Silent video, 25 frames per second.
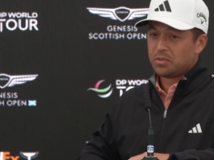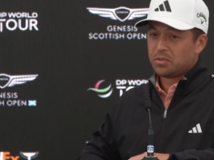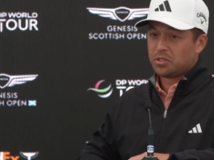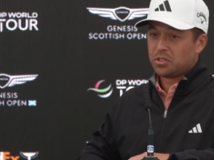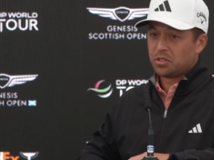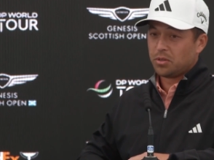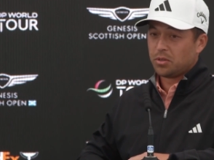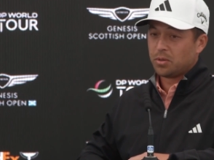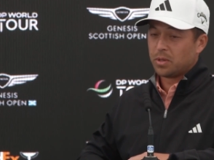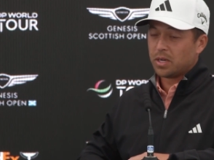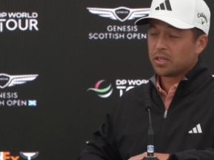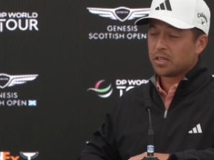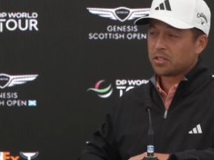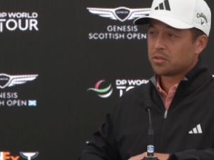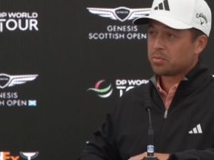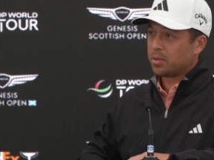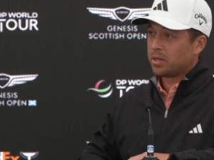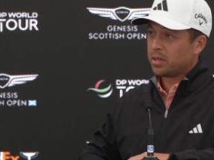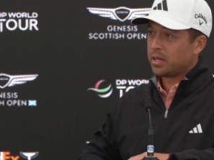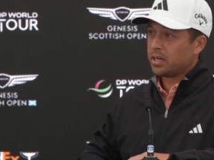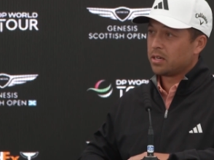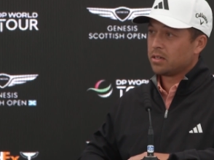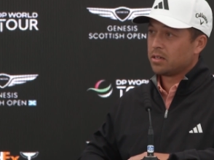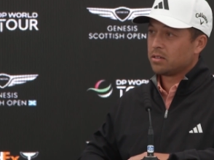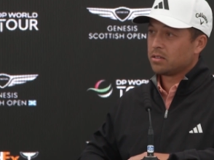to us
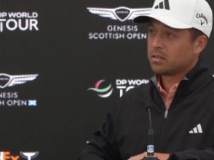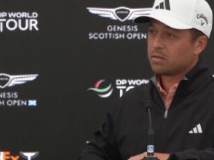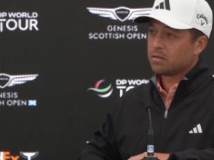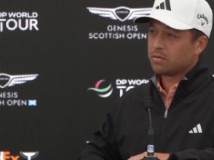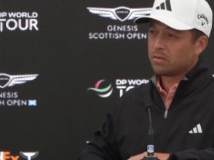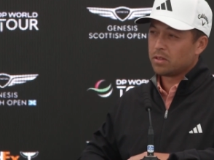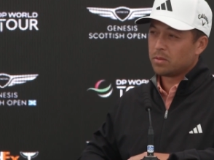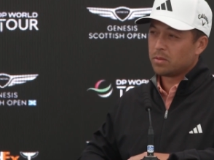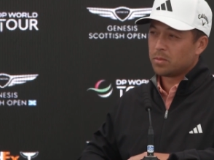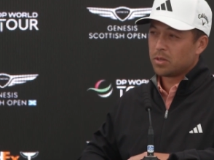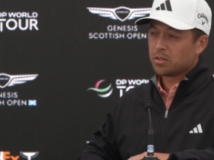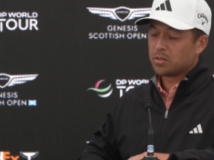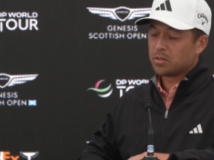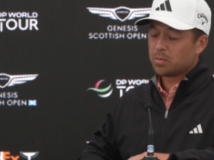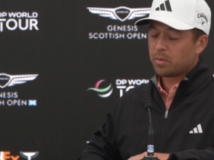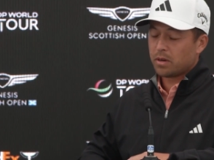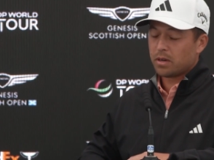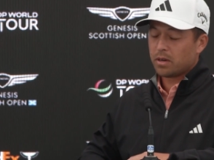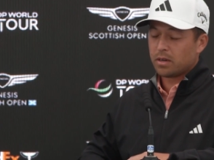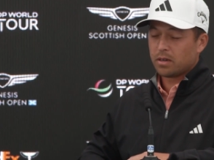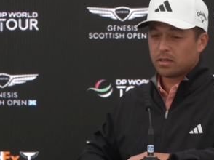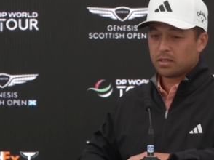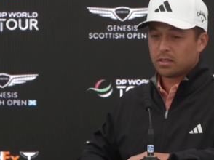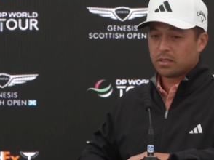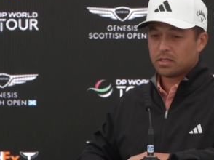players for the most part.